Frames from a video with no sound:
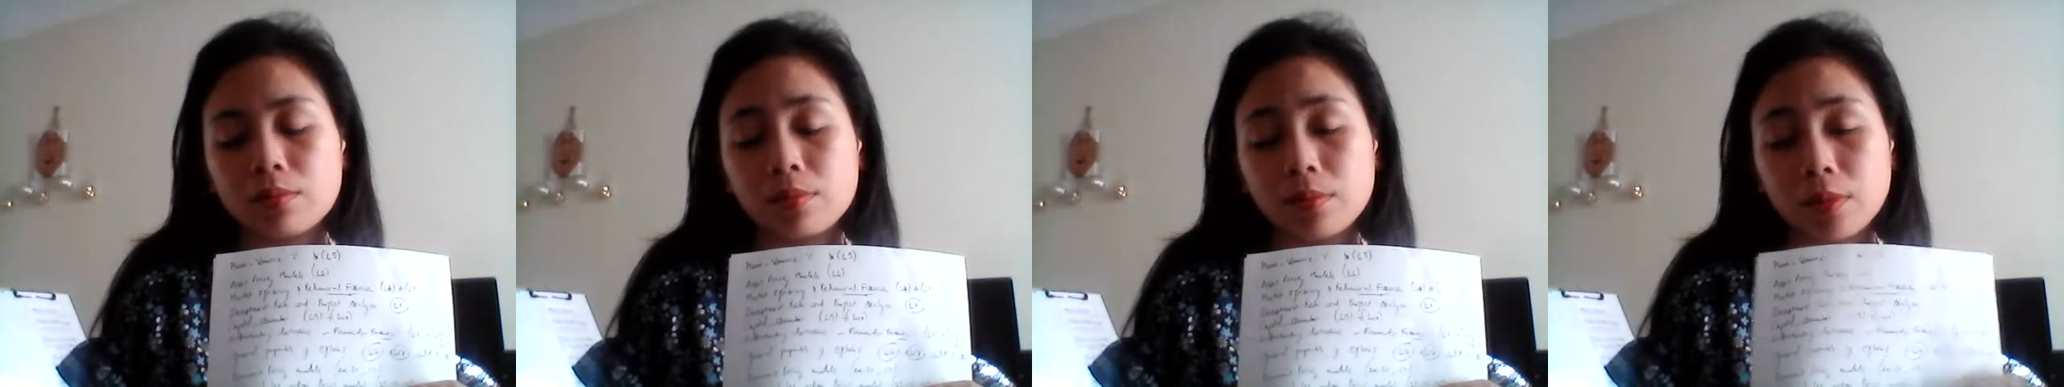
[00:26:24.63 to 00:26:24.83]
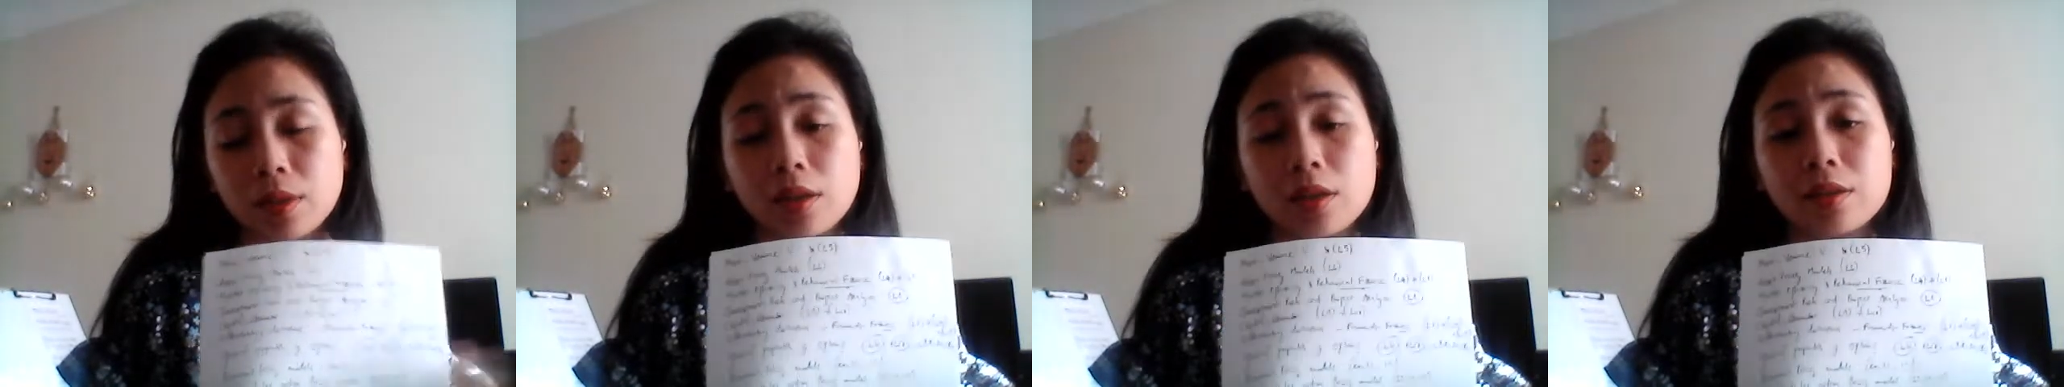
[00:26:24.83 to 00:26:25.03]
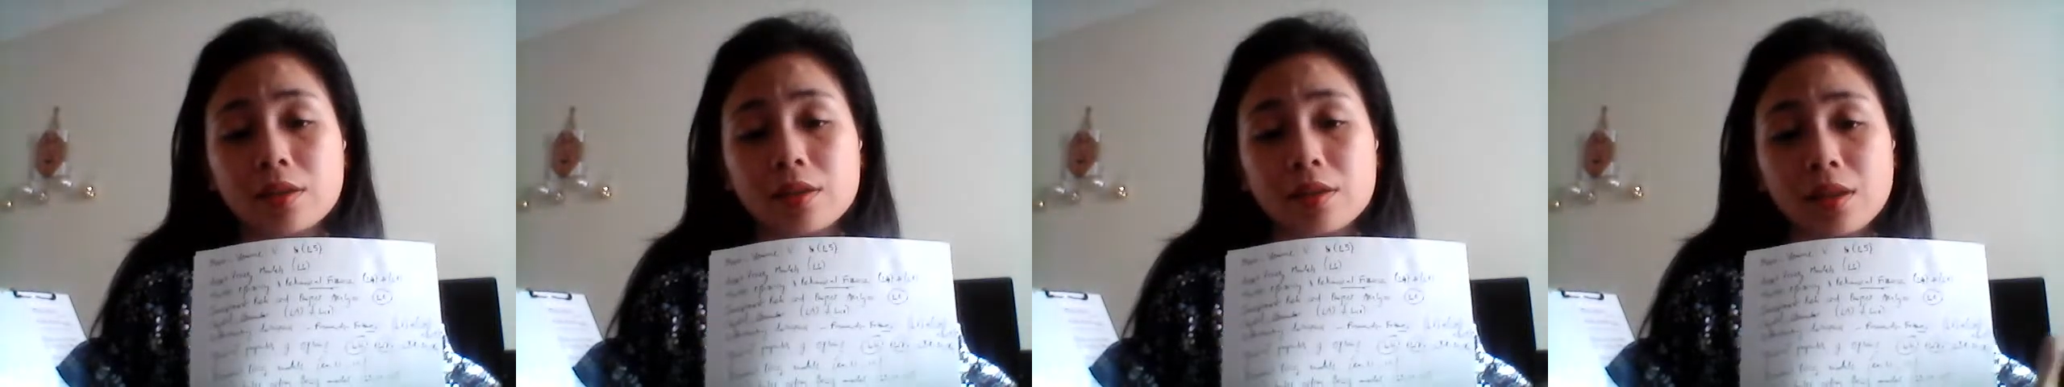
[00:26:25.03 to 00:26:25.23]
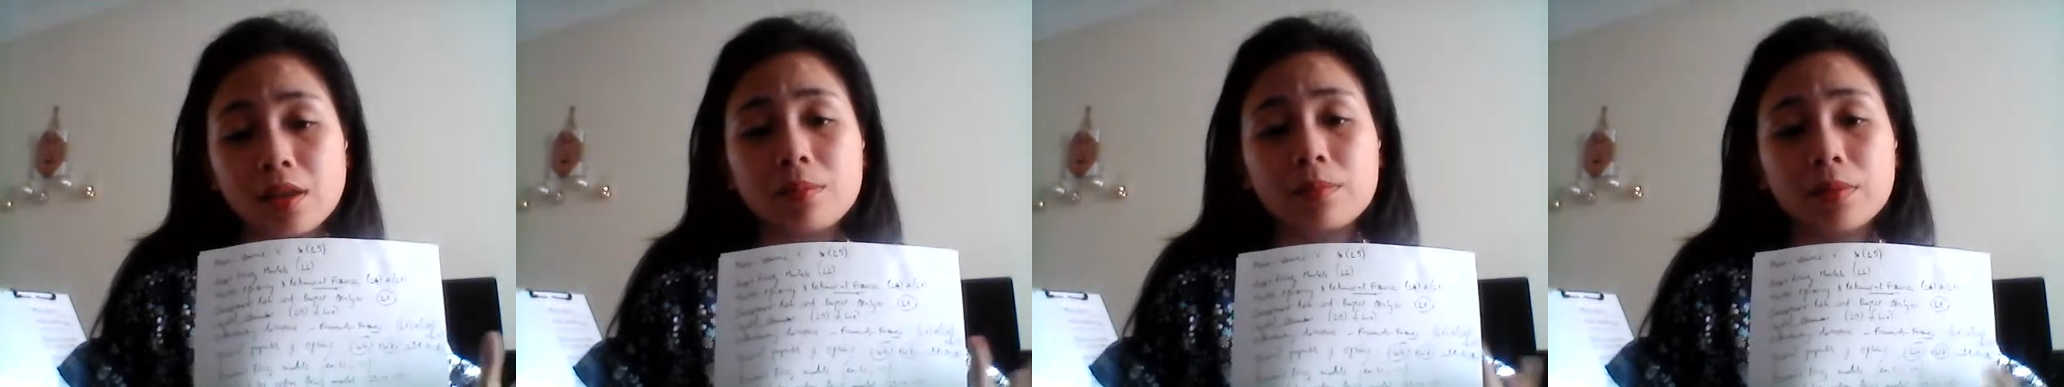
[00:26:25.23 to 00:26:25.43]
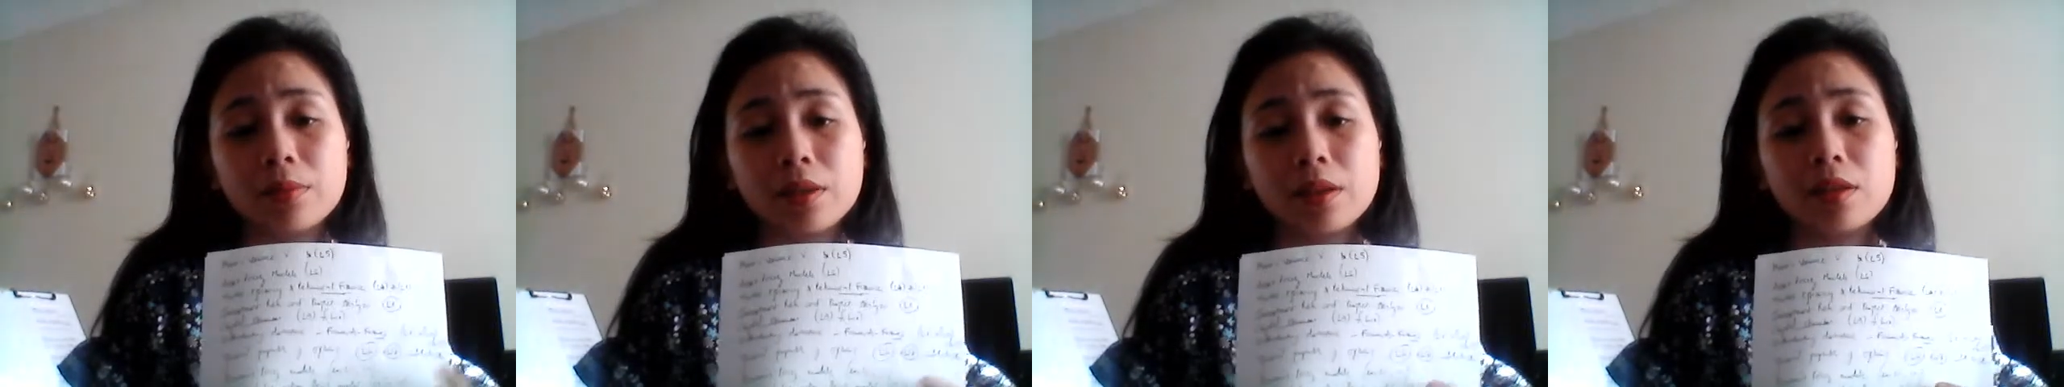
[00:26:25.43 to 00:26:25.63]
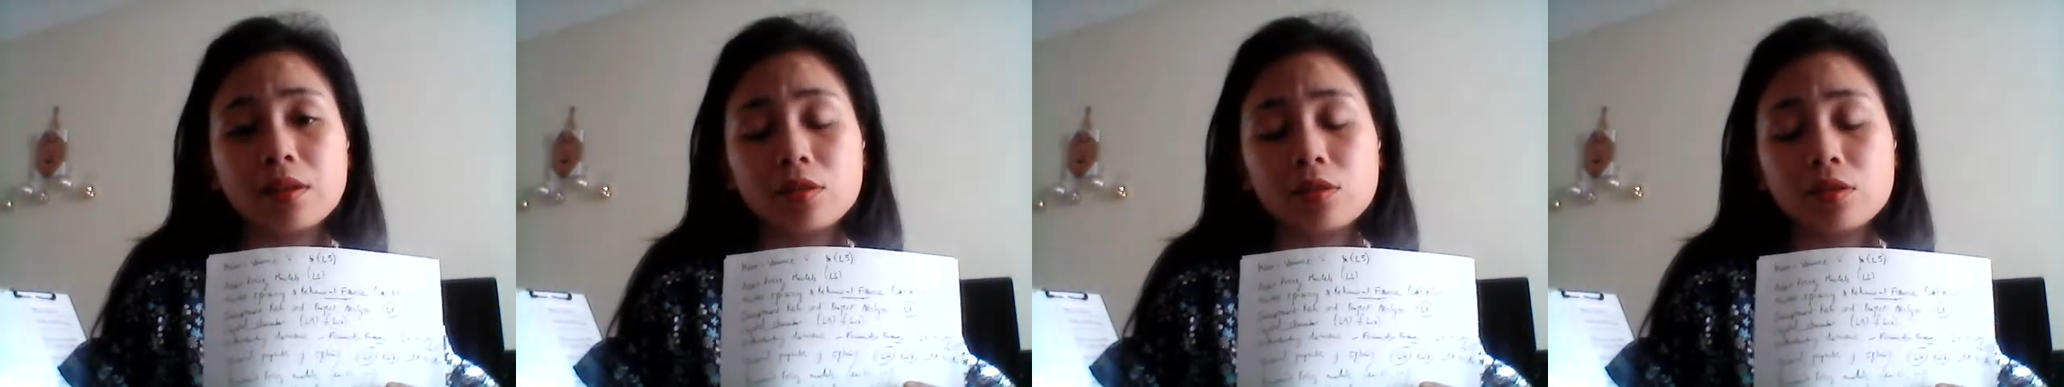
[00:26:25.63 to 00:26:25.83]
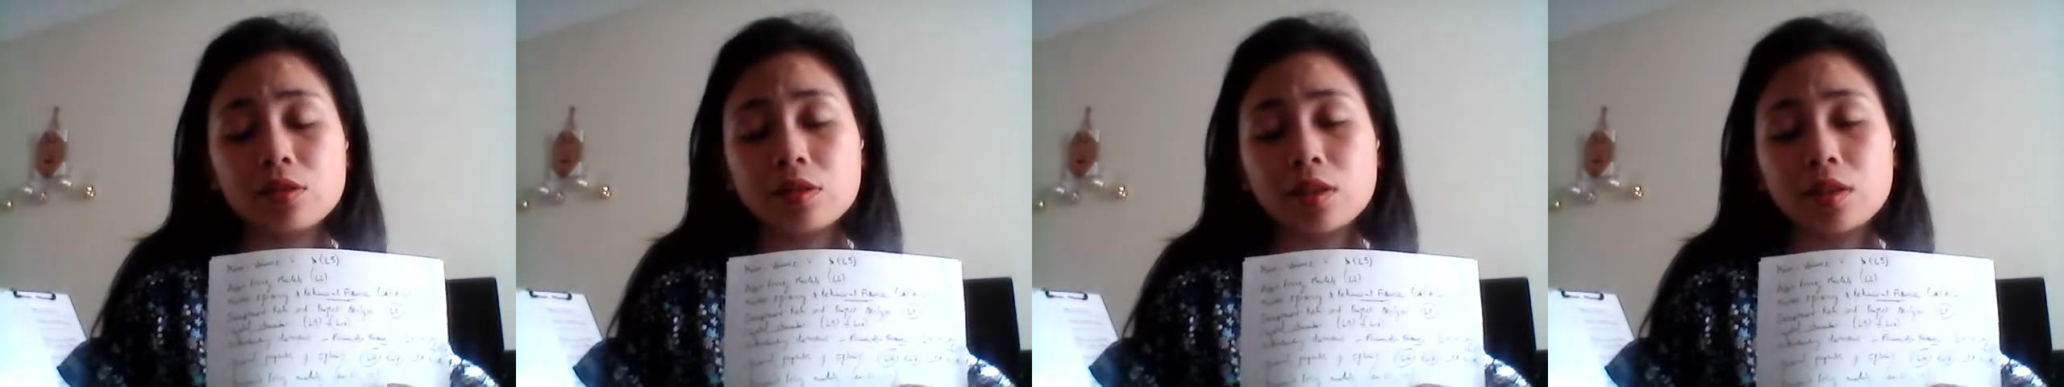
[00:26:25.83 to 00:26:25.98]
because I'm planning to